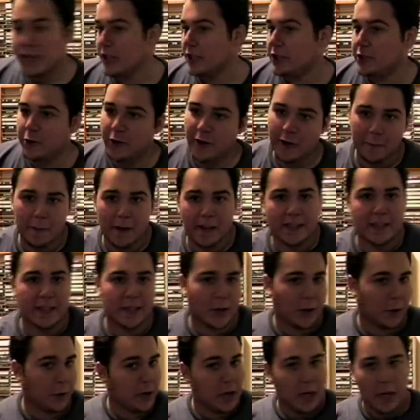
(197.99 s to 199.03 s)
doing my
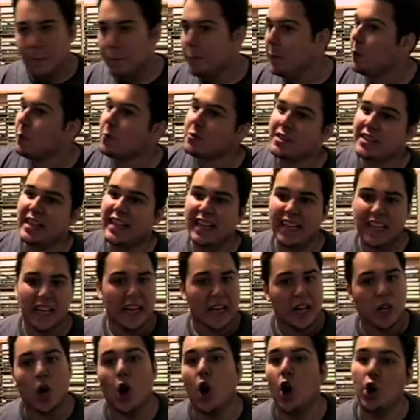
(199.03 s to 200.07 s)
little
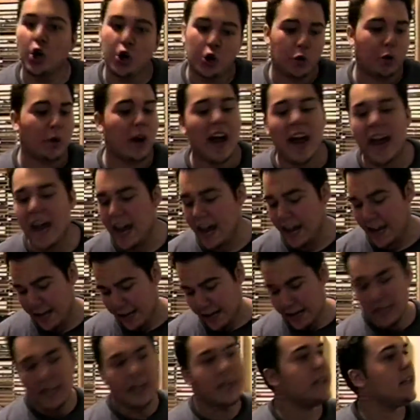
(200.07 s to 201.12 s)
musique
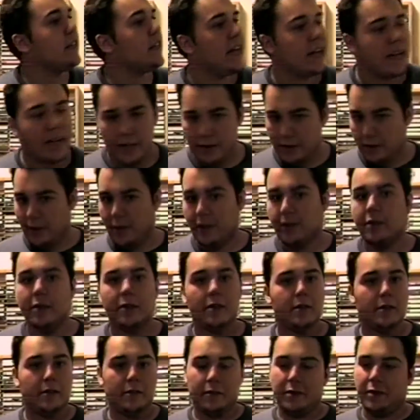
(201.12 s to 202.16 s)
concrete
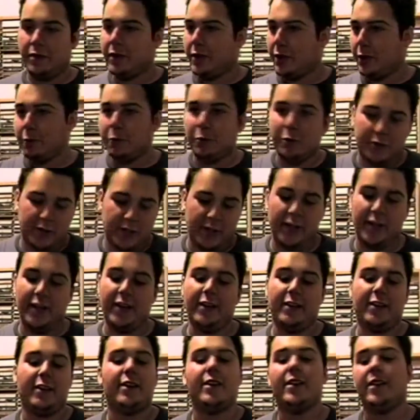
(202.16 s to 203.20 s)
little
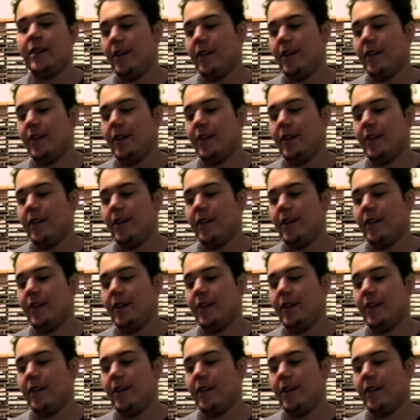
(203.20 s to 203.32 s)
routine,